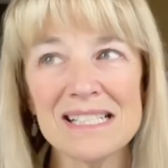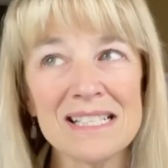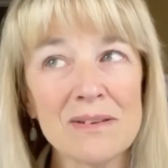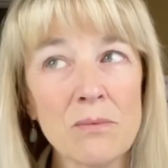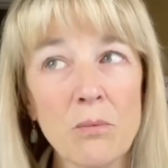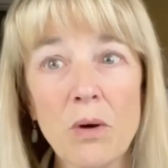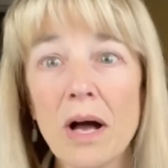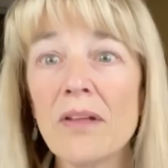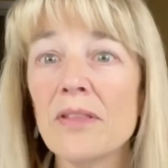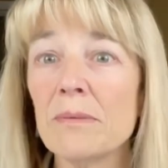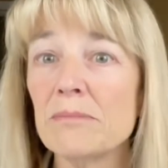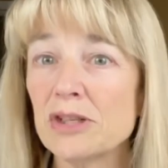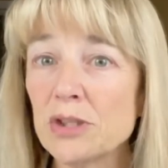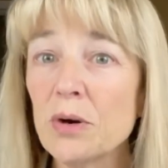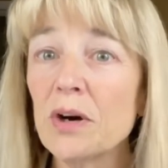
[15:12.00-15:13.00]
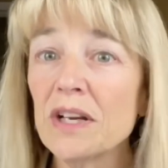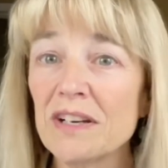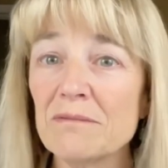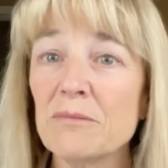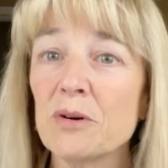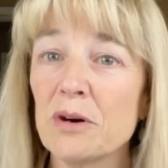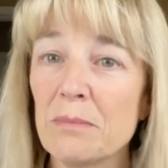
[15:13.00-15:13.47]
well, the majority of
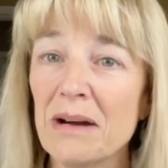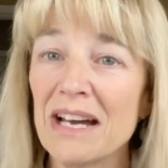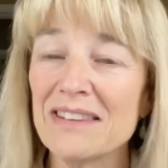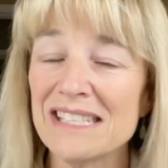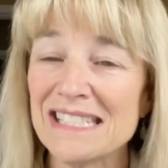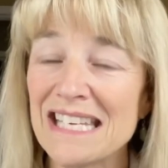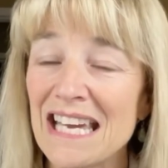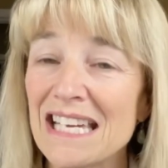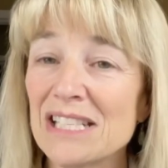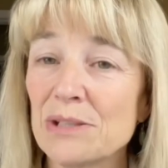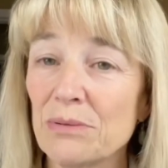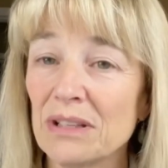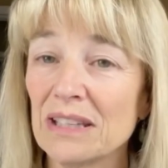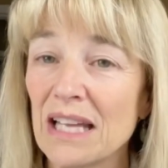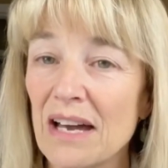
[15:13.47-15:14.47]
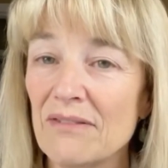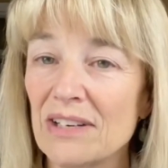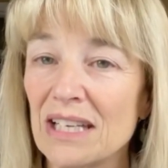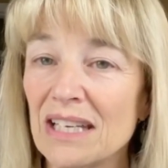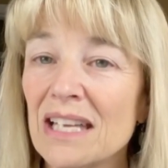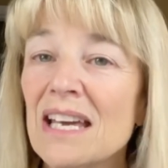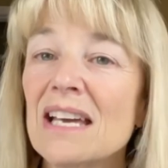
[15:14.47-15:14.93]
them were about the 10 to
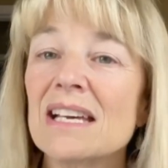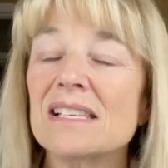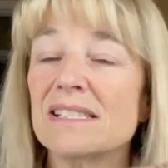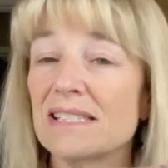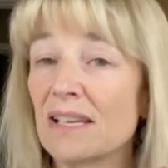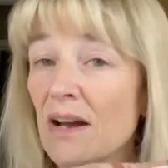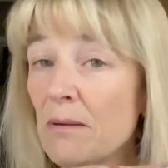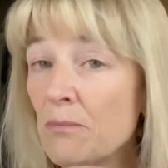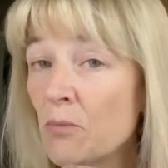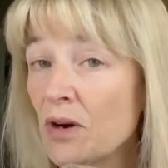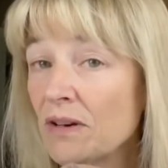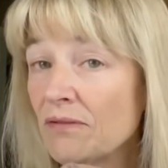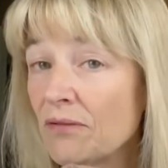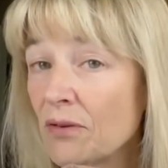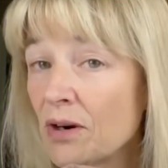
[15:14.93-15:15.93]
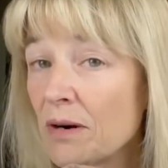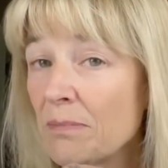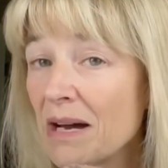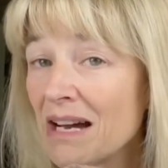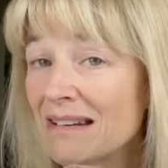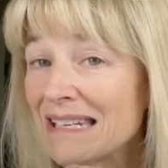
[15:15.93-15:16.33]
11. Some went for about